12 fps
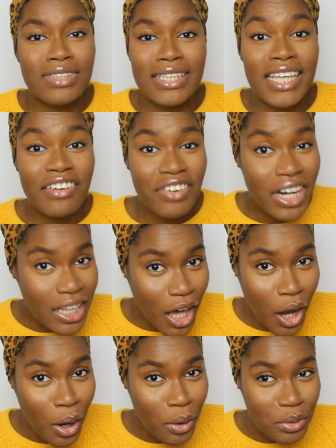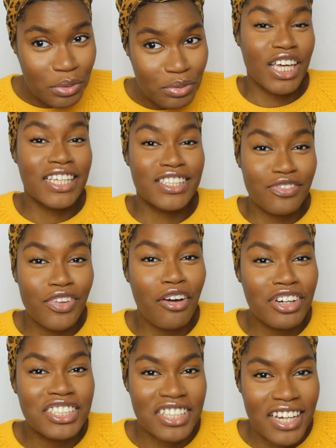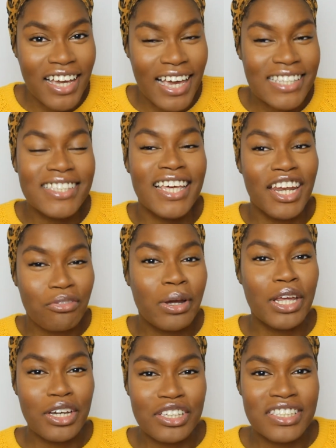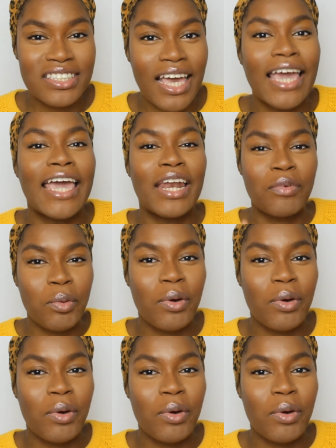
leave it alone. It's flourishing. It's in a pretty good state, and we